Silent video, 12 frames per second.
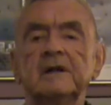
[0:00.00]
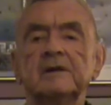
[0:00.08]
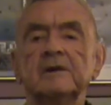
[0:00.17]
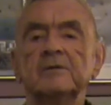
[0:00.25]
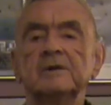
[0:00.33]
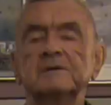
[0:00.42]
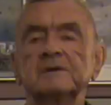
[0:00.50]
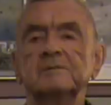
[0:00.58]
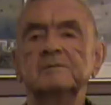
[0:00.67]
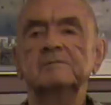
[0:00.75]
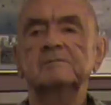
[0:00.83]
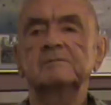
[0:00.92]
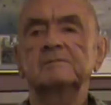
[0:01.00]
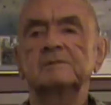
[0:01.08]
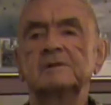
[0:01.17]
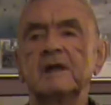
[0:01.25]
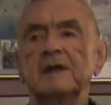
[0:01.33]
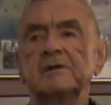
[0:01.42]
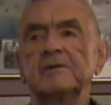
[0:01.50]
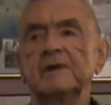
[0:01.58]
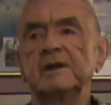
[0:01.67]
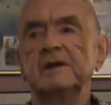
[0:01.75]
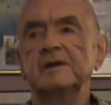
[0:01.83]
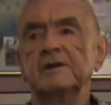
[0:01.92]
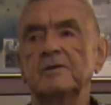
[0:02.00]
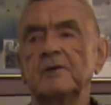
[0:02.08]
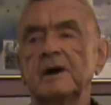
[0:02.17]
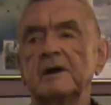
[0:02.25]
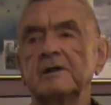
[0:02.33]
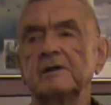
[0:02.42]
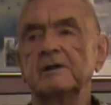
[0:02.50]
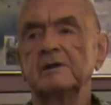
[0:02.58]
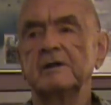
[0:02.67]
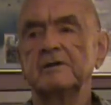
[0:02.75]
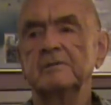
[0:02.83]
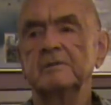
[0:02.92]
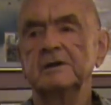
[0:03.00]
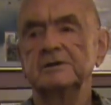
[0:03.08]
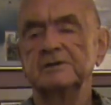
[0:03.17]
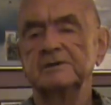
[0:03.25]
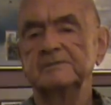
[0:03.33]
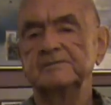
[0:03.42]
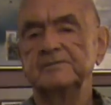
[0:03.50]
that we should stand ready to go out on another mission.